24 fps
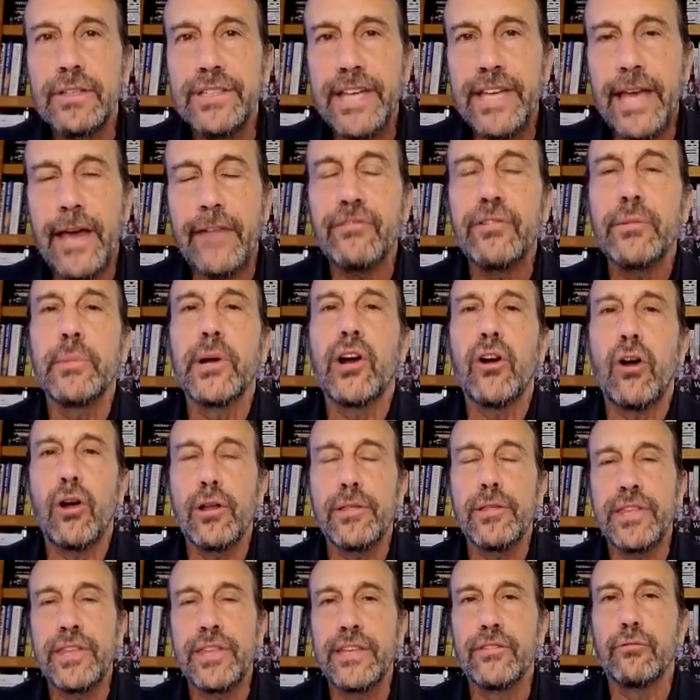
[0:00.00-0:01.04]
Kevin
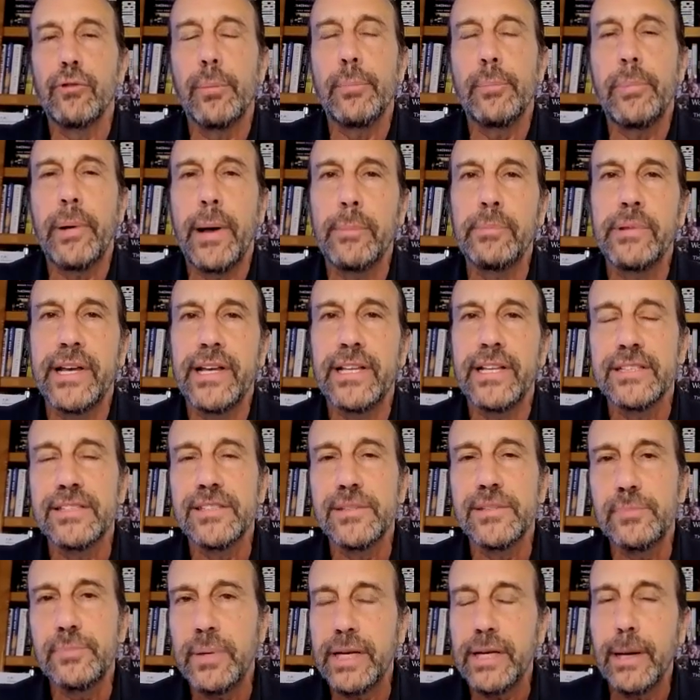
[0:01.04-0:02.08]
McCarthy and the
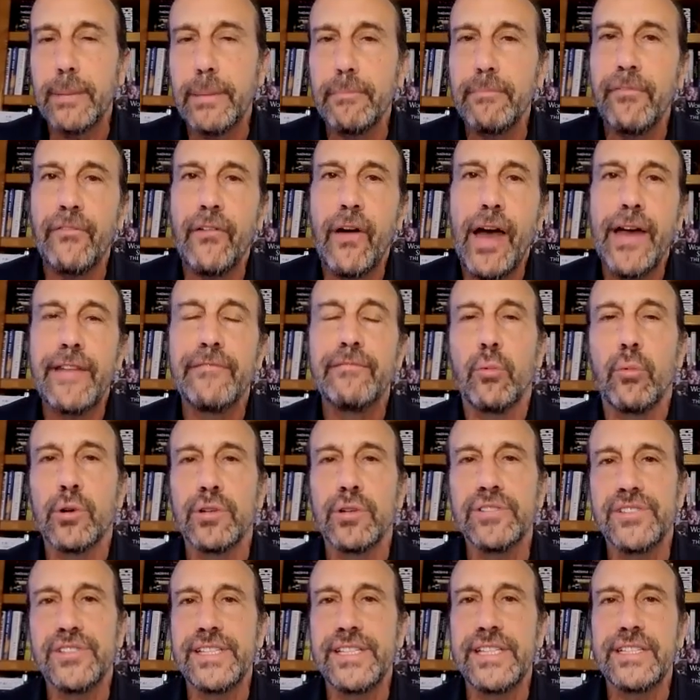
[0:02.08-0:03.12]
Republicans pick up 5
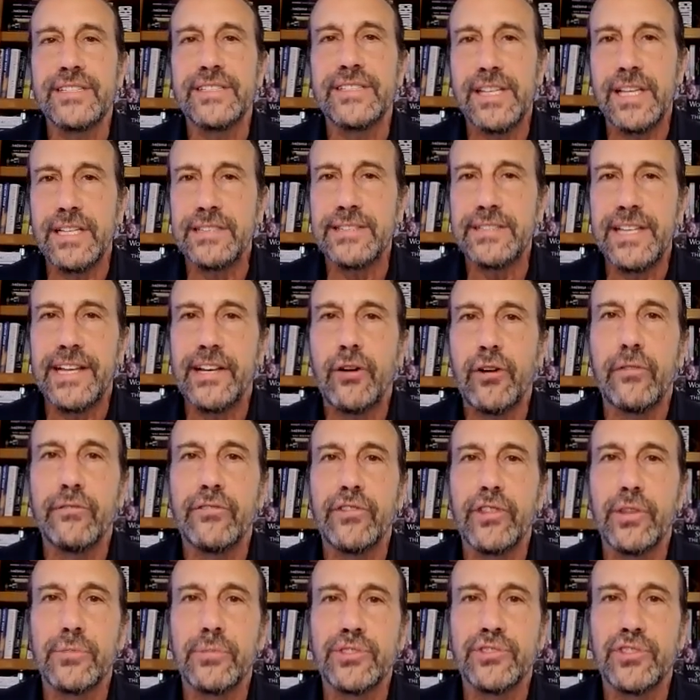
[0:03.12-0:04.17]
more seats and take
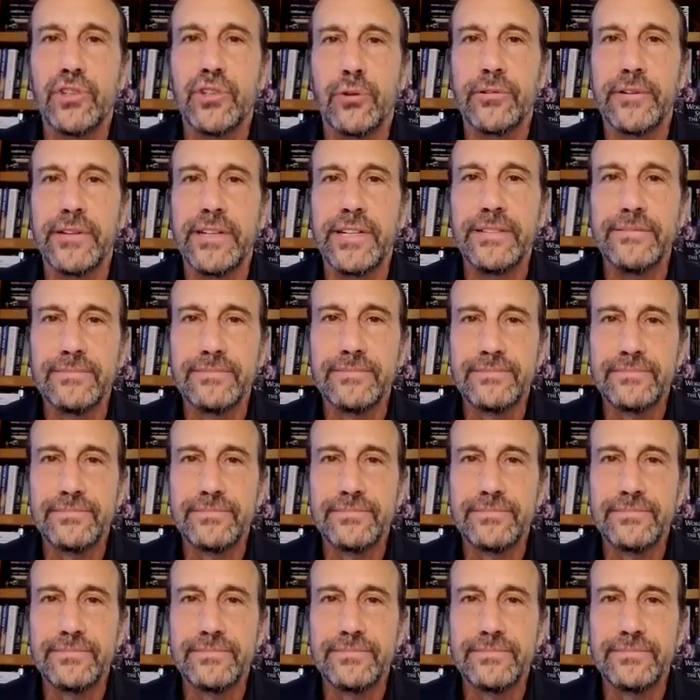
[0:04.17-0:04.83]
over the majority?